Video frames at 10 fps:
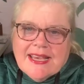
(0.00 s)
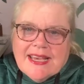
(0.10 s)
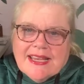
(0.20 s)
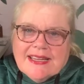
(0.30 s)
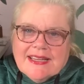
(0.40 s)

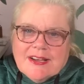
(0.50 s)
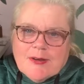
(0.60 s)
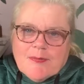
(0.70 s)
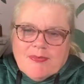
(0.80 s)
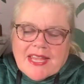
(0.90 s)
and
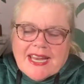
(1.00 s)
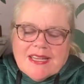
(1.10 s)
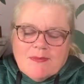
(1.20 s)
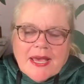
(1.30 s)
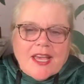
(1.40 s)
um, I
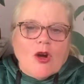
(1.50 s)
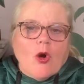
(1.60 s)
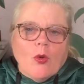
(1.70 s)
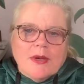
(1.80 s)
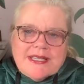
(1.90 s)
didn't make it
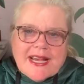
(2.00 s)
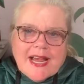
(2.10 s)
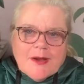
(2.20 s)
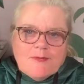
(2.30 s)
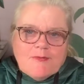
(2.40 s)
home in
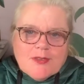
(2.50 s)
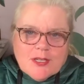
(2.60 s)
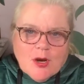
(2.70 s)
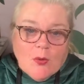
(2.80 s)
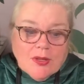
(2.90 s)
time to go